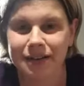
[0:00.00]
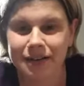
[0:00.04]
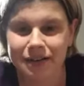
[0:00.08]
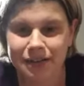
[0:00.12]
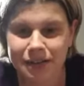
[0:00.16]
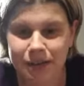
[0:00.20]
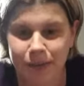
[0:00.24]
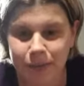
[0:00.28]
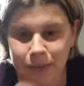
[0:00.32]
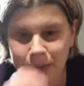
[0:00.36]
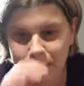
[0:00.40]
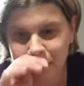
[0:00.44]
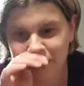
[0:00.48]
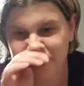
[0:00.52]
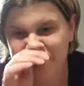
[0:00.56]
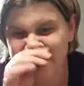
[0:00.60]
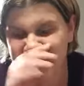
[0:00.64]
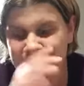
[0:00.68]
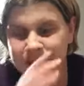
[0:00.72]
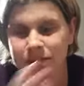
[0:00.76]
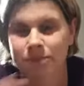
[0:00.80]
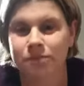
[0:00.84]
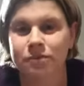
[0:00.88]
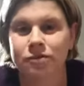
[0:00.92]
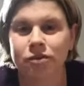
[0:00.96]
Some people
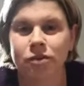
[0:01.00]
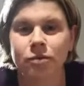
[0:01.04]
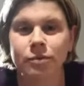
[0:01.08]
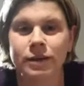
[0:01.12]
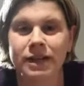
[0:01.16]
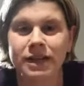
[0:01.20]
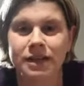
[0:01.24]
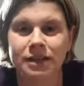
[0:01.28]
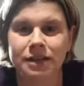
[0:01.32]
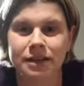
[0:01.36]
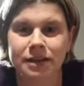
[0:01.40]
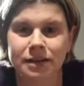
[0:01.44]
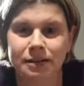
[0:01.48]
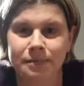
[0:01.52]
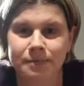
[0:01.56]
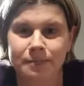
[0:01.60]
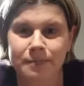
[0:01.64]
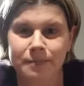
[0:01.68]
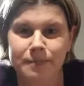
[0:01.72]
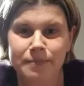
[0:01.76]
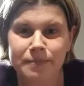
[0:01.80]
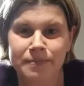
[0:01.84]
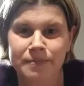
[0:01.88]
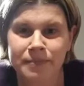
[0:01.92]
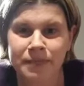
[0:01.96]
send them for a week,
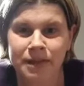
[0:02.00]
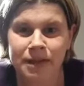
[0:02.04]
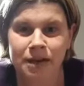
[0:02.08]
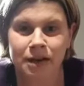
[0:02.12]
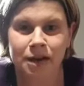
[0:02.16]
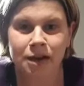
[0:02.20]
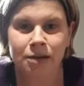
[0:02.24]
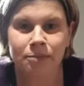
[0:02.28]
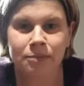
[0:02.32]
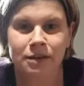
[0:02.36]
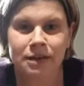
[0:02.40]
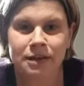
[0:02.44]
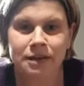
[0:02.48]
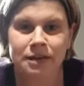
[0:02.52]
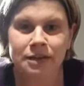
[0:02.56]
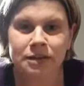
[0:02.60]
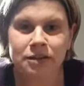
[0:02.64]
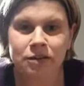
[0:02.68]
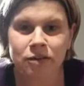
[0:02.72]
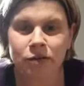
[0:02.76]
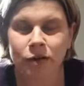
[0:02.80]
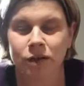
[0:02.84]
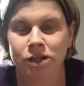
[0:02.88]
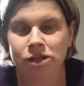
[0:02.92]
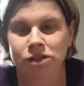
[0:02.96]

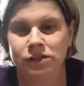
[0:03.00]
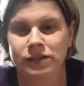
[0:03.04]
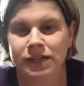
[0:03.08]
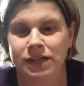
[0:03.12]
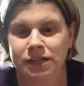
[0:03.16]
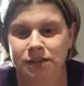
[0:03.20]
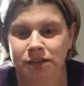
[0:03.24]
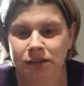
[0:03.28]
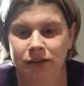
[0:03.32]
and quite strict,